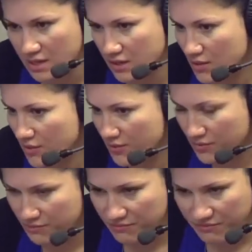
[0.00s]
here are
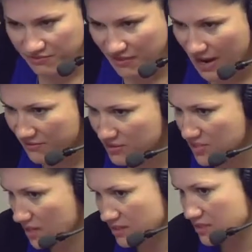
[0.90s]
the five or
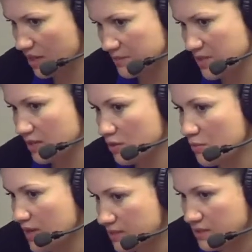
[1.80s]
ten steps that you
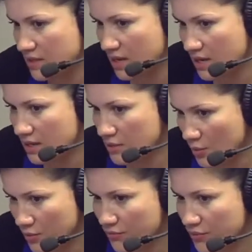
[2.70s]
must take in
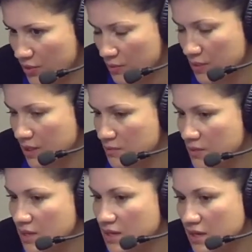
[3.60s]
order for you to become